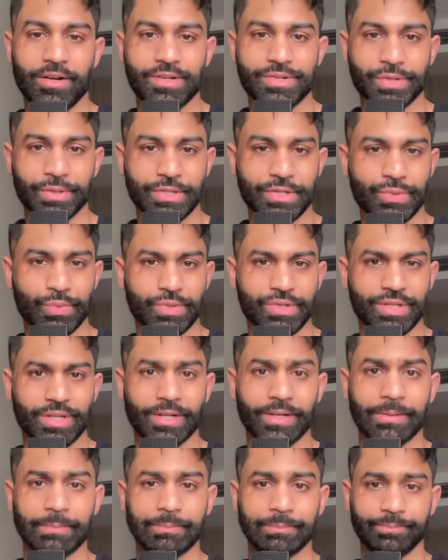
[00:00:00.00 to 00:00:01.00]
So this was
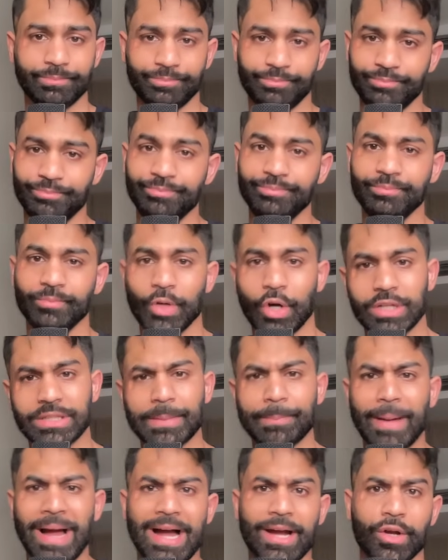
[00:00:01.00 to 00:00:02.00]
uh, on the
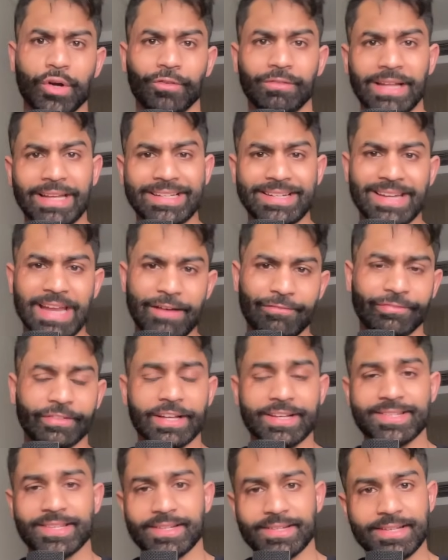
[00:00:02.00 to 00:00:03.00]
back of like
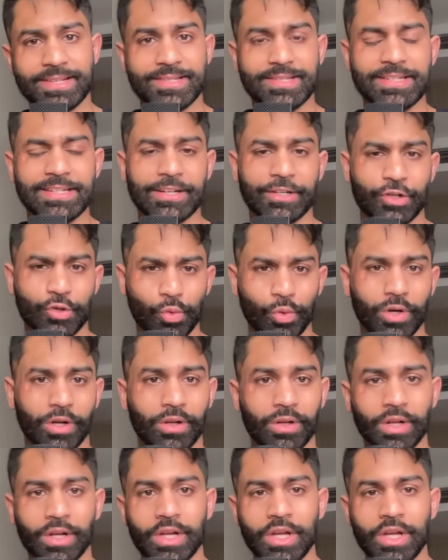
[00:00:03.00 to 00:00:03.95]
Netflix and Disney and Google